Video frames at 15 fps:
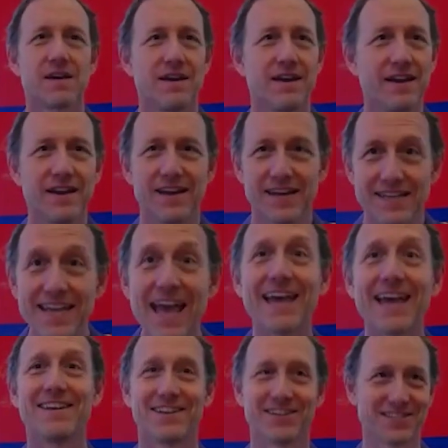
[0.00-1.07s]
You didn't
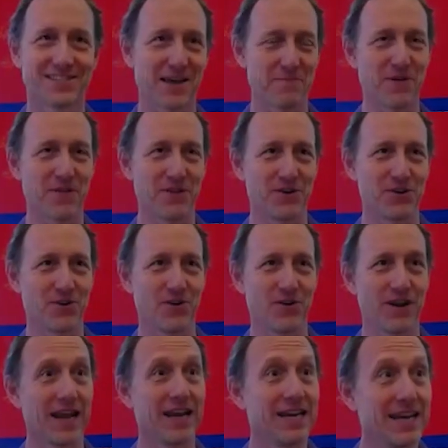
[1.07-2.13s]
intend to step on the turd,
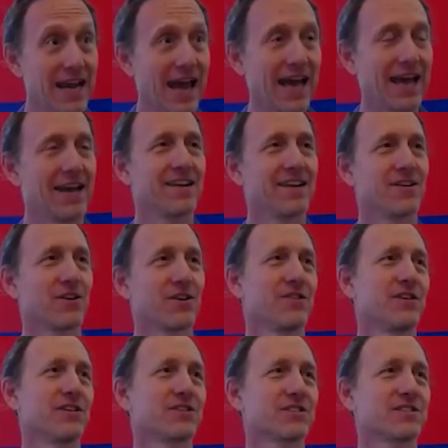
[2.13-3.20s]
and yet look at
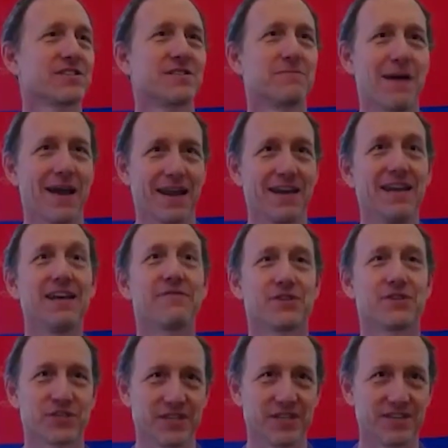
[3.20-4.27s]
this
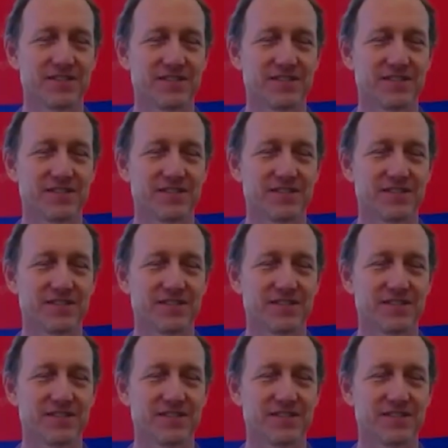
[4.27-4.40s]
magnificent,